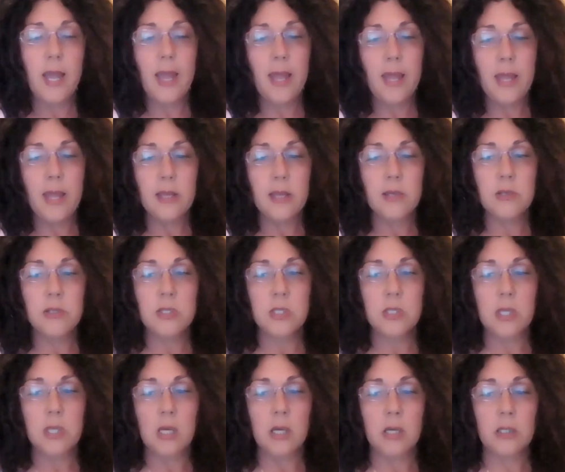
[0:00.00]
and
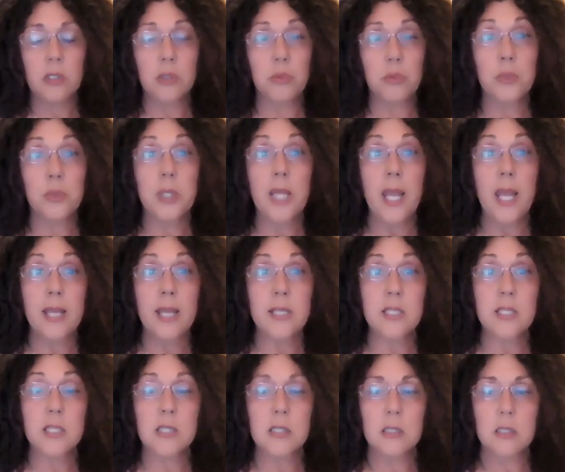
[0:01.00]

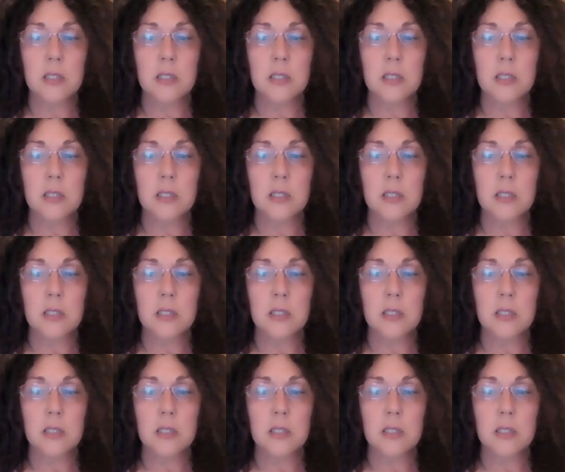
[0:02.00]
create